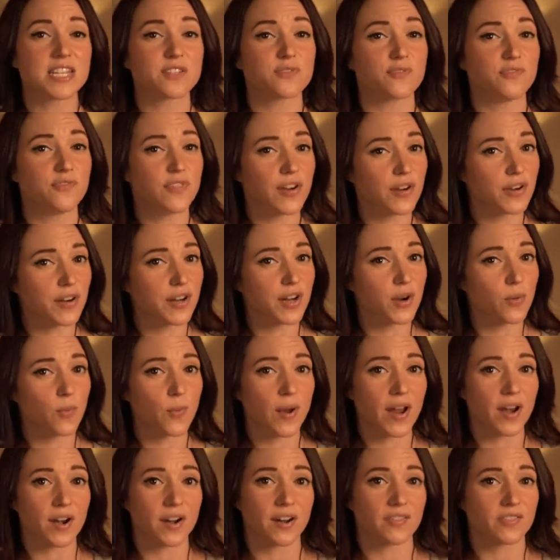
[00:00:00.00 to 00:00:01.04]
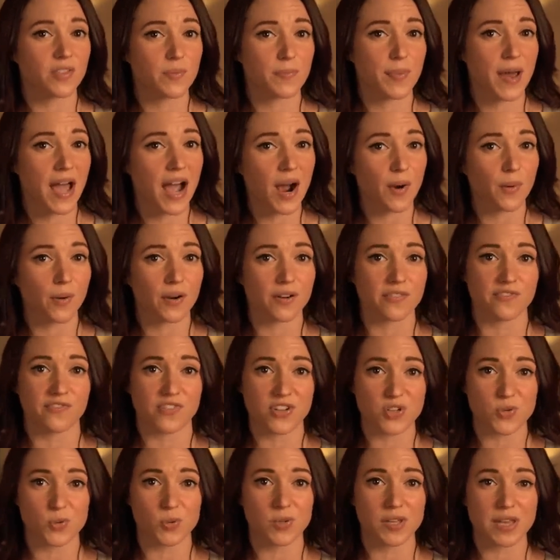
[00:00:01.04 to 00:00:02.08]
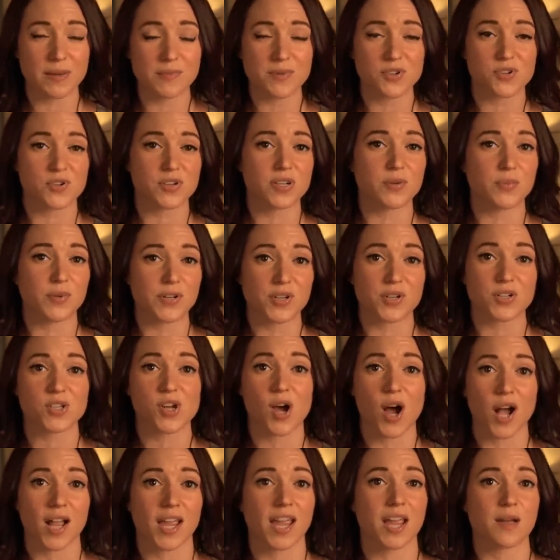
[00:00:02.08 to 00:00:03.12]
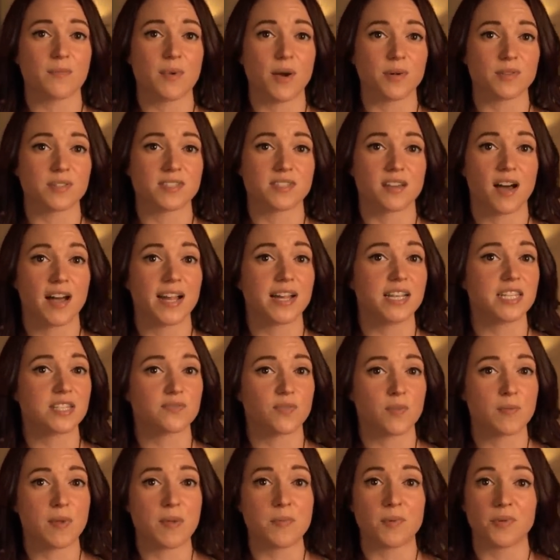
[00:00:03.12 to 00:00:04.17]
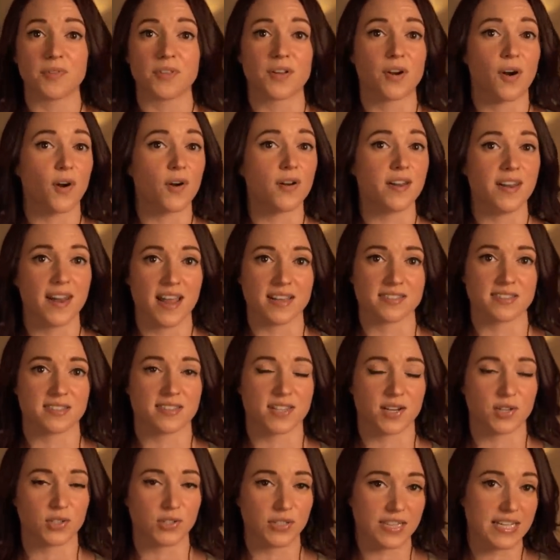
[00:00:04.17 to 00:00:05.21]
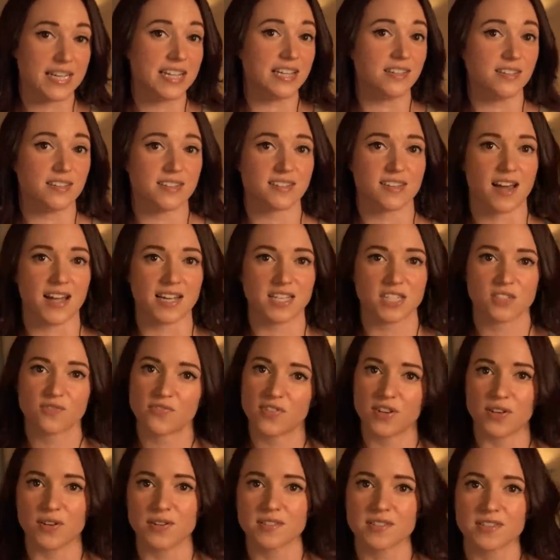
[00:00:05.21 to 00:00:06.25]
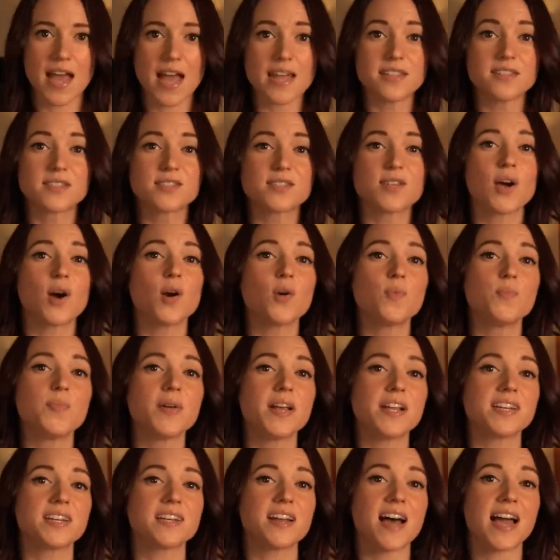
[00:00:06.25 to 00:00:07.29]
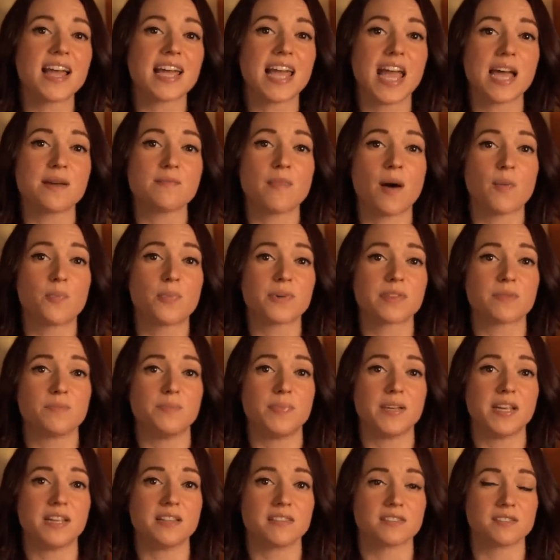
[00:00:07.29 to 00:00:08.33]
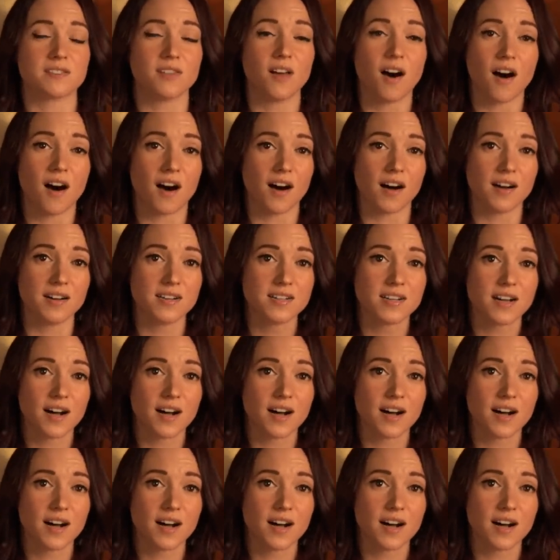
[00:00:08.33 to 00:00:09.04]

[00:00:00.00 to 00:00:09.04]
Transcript: is very aware of the power of visual imagery when you're talking about science for people that aren't necessarily in the science field. And so Bean and I came up with Bean's Law,